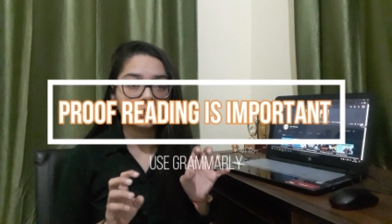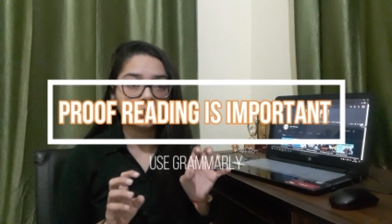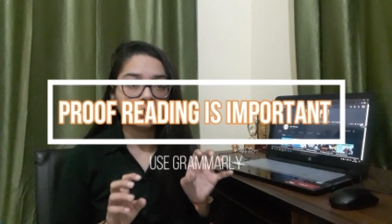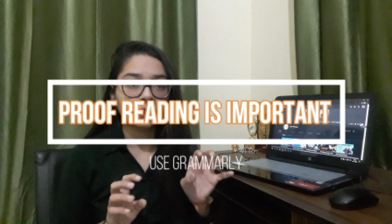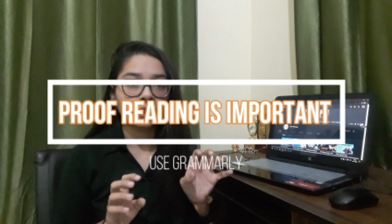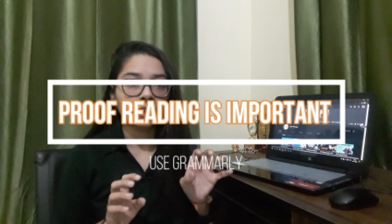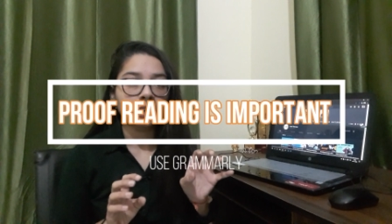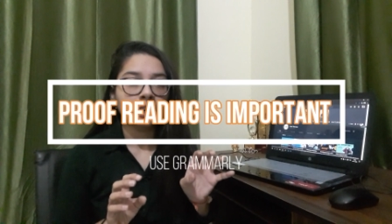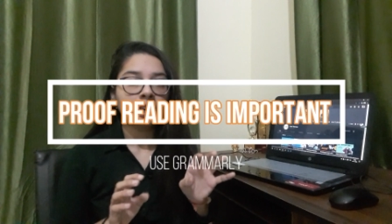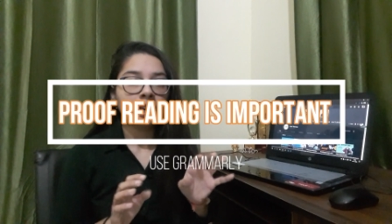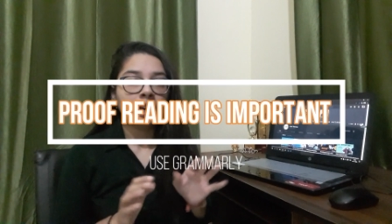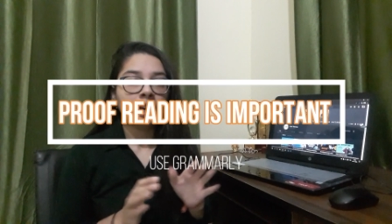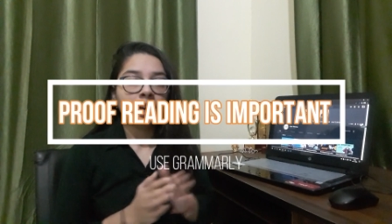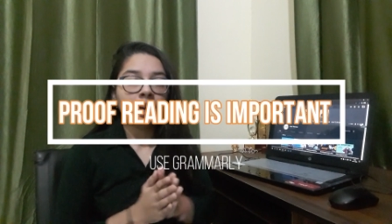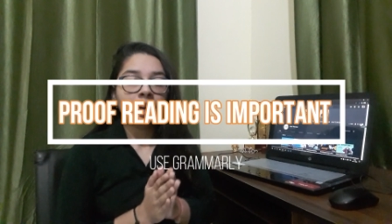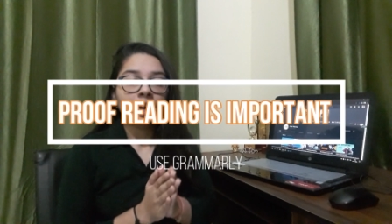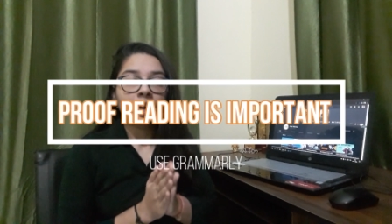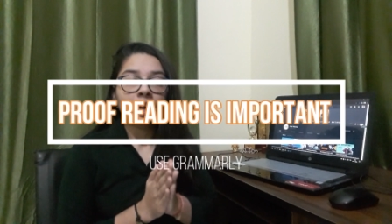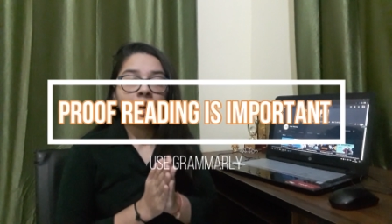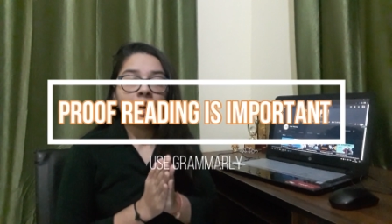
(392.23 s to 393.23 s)
Okay,
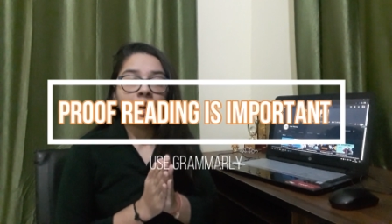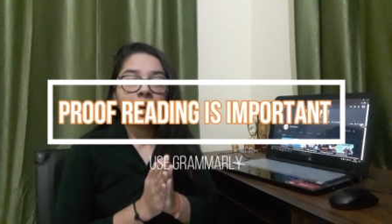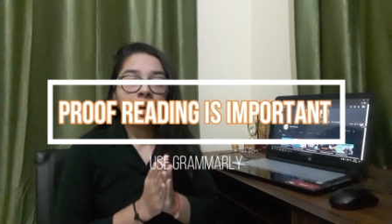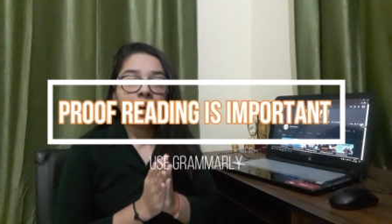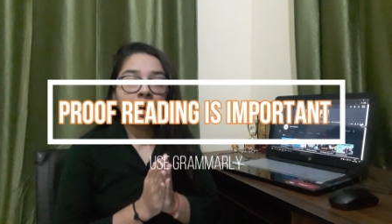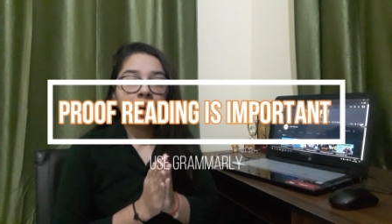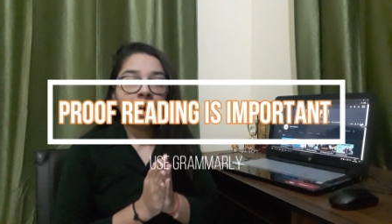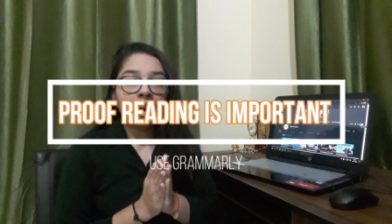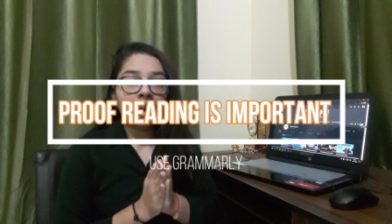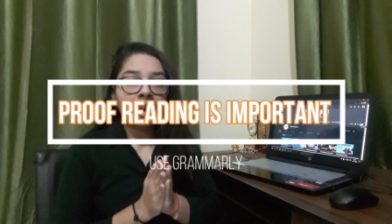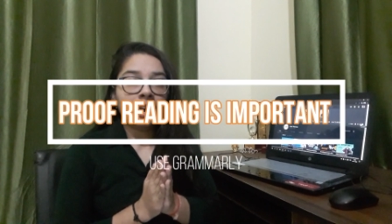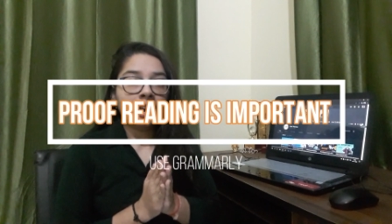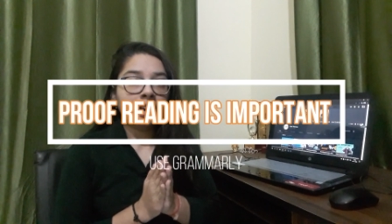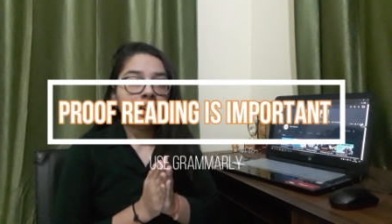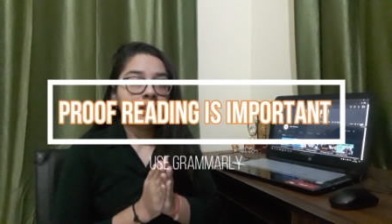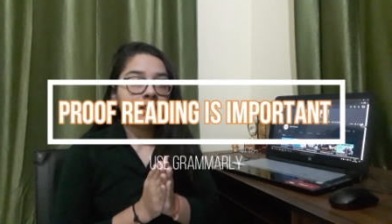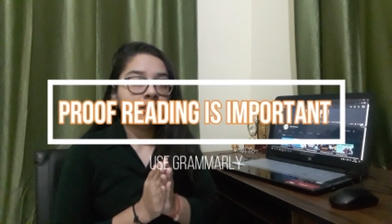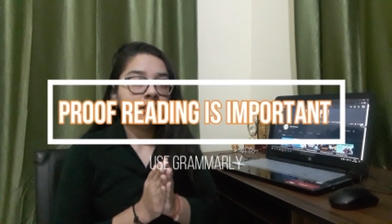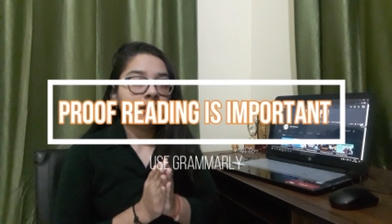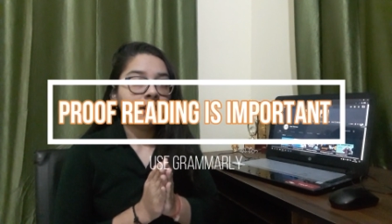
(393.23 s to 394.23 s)

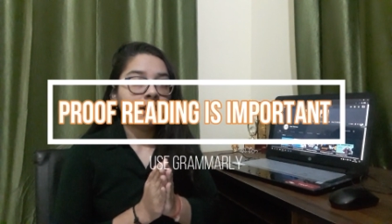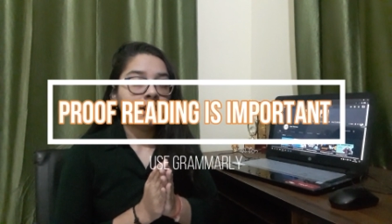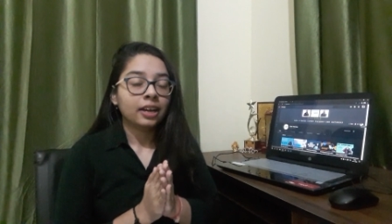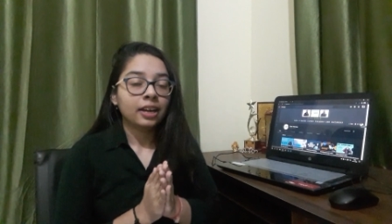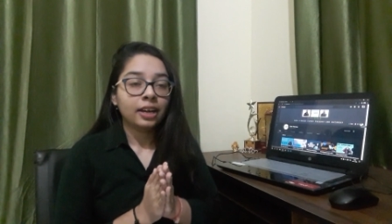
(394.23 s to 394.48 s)
and